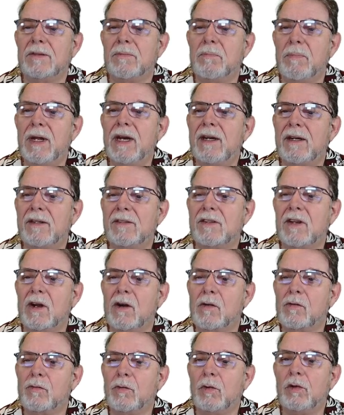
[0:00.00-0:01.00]
Many desire
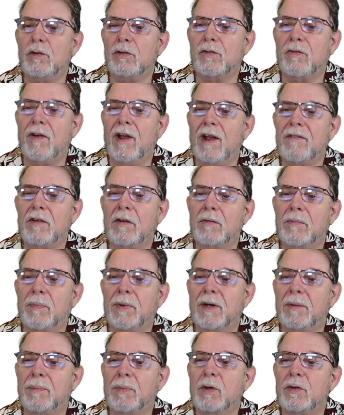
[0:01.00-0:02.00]
a ruler's favor,
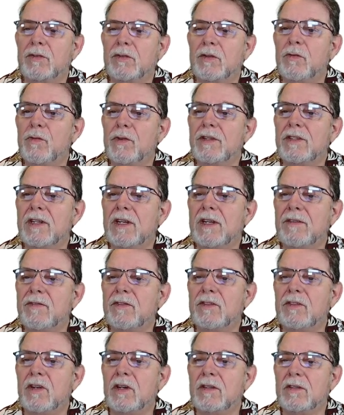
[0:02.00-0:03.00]
but a person receives
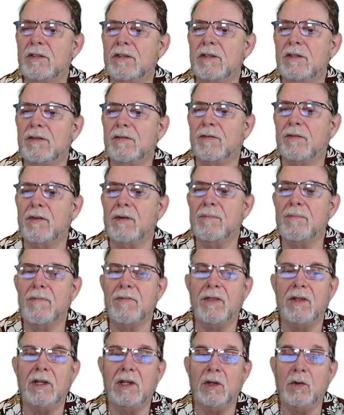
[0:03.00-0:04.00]
justice from
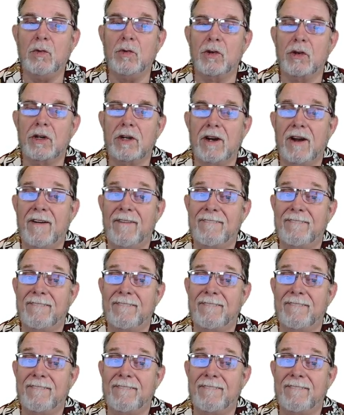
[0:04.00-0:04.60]
the Lord.